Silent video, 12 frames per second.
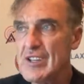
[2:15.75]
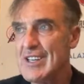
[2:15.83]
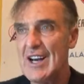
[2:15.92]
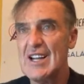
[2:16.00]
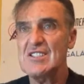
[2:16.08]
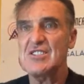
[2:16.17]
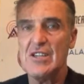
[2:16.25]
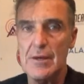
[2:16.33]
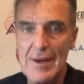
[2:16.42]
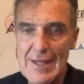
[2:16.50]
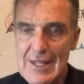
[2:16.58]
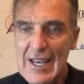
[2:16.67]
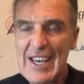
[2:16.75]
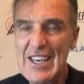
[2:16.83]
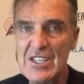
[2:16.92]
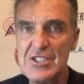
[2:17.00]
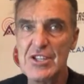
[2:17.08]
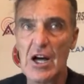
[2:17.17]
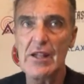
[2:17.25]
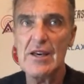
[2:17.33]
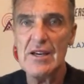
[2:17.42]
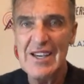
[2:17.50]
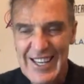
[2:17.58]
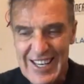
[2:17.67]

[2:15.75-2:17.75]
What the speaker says: Carrick's come in. He's done it.